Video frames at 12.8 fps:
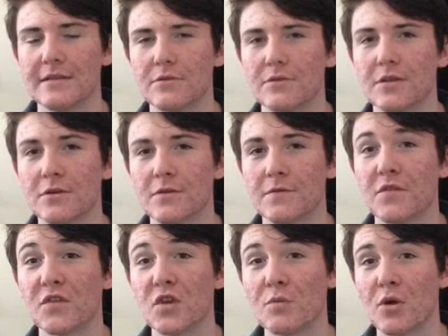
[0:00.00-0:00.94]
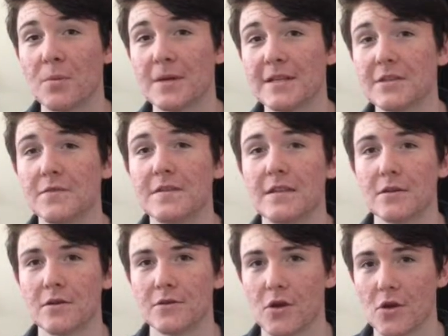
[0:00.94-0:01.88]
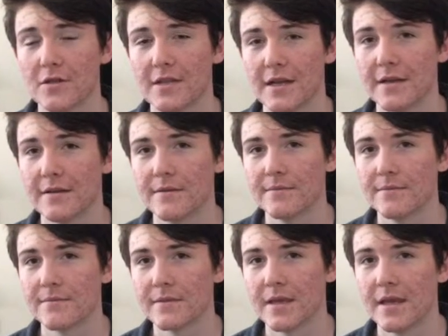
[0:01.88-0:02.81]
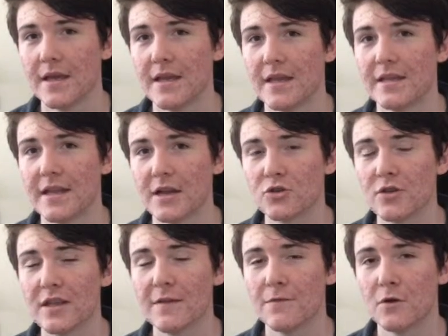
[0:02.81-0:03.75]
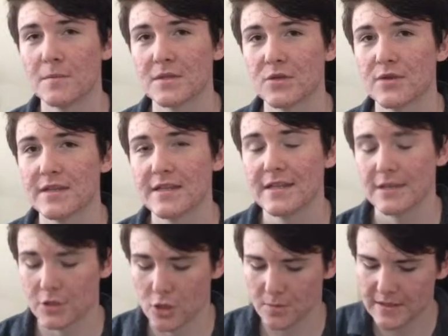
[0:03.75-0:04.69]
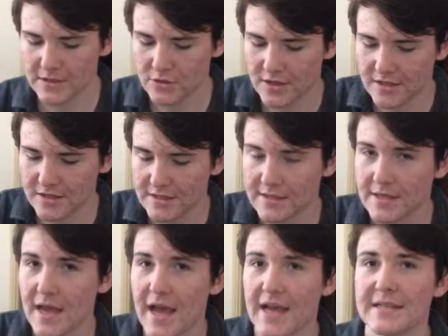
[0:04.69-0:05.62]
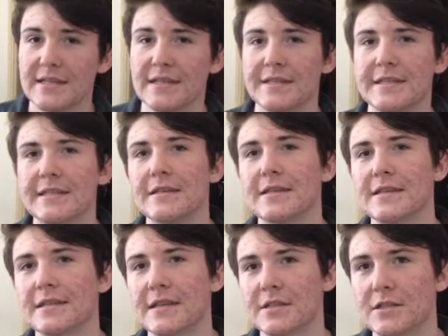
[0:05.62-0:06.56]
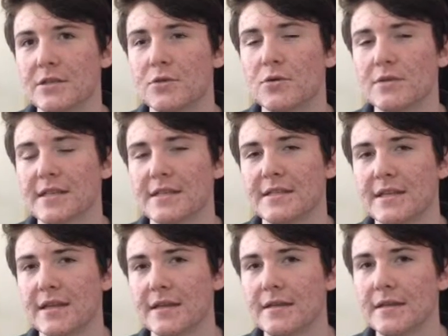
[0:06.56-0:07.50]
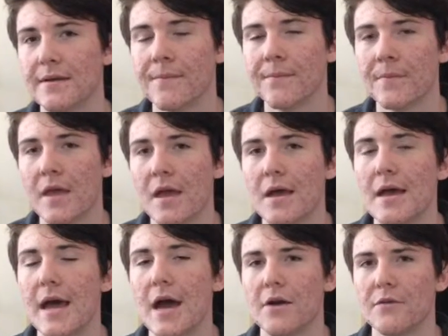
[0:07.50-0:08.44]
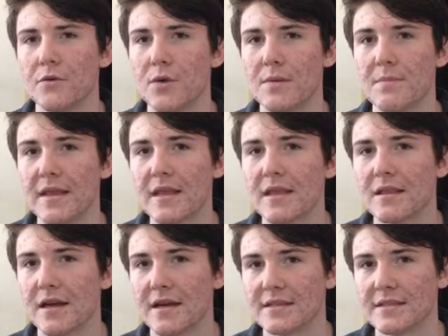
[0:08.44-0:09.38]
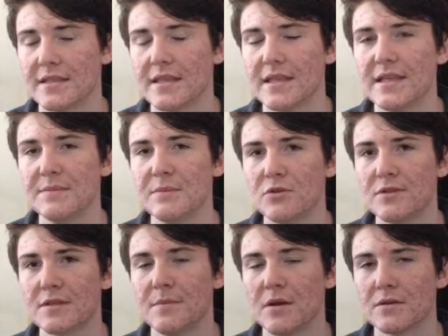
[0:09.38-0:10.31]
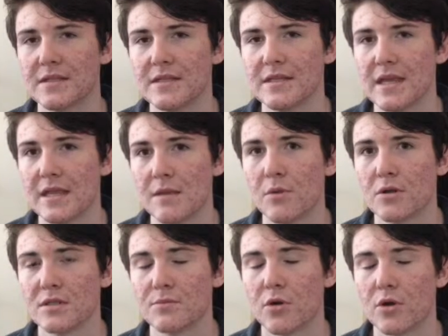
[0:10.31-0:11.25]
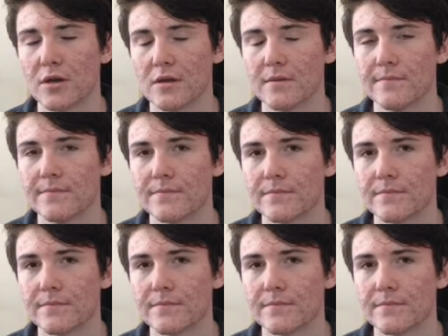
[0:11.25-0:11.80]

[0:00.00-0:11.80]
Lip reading: is a result of a few properties of silicon dioxide. Naturally, it forms crystalline atomic structures as seen in silicates such as quartz and sand. However, when making glass, these minerals are melted and the bonds are broken.